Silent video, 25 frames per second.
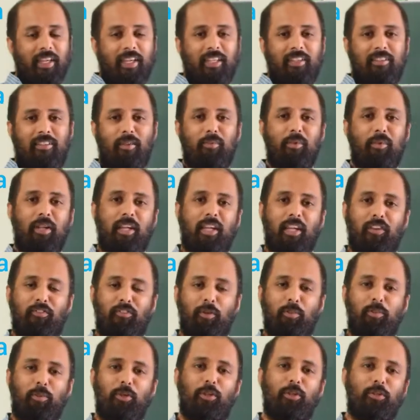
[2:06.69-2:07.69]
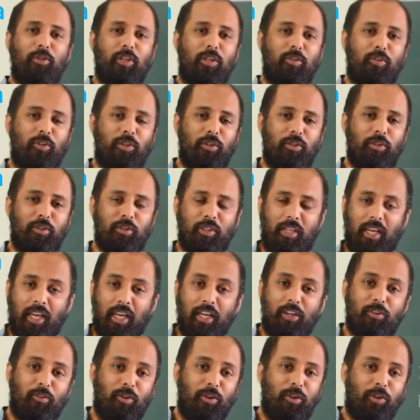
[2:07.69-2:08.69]
Similarly, if you put k
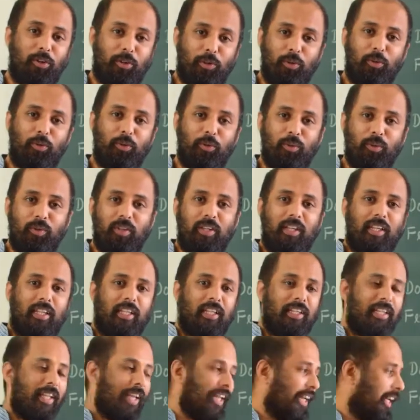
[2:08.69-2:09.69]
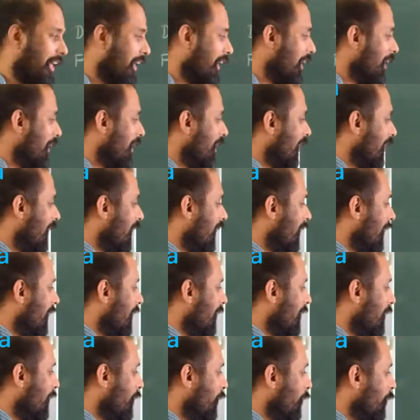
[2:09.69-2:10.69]
equal to 2, then
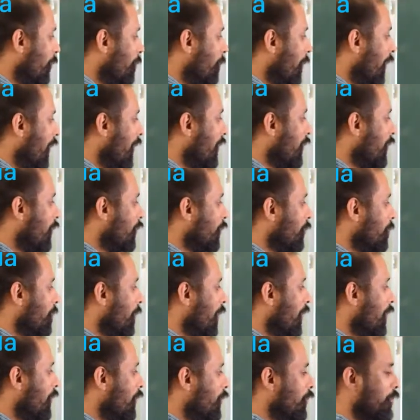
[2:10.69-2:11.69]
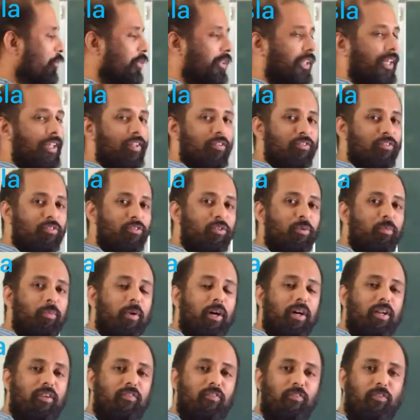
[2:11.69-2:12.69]
2 power 2, that is 2
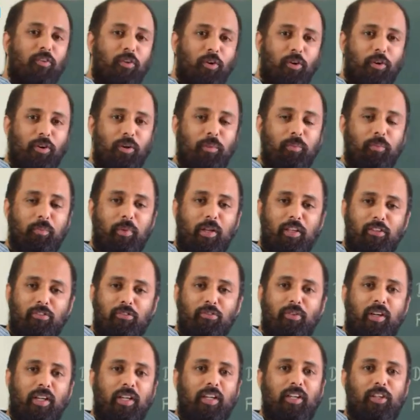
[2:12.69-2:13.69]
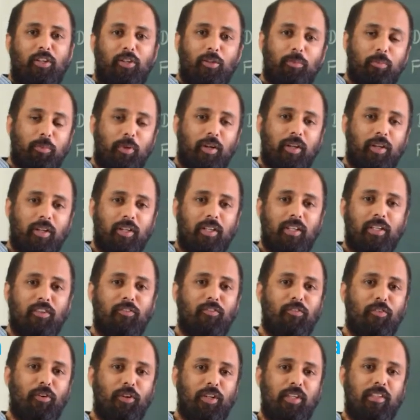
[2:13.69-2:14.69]
power 4 plus 1, 2 power
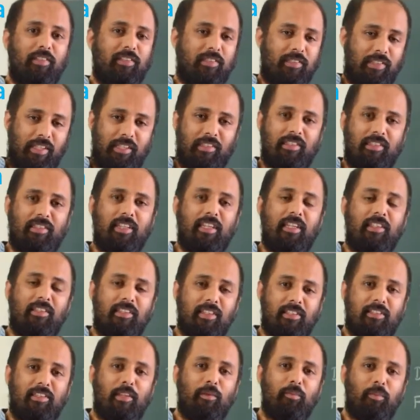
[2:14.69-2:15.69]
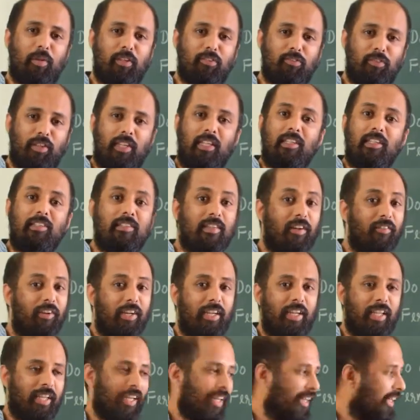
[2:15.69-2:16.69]
4 is 16, 16 plus 1 is
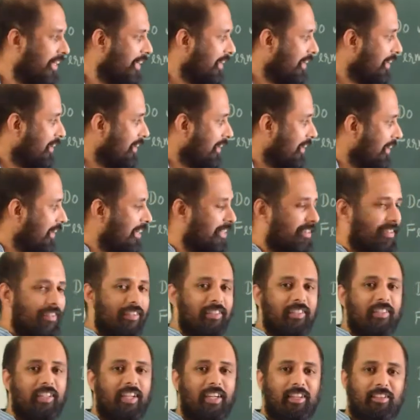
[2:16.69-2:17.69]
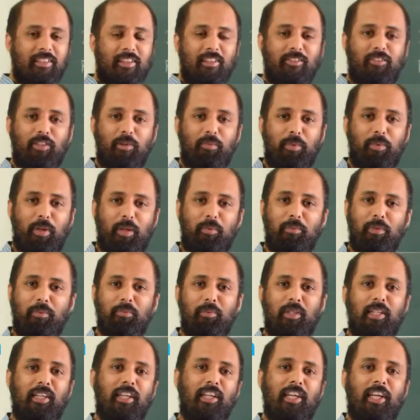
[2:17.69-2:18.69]
17. Yes, that is also a prime number.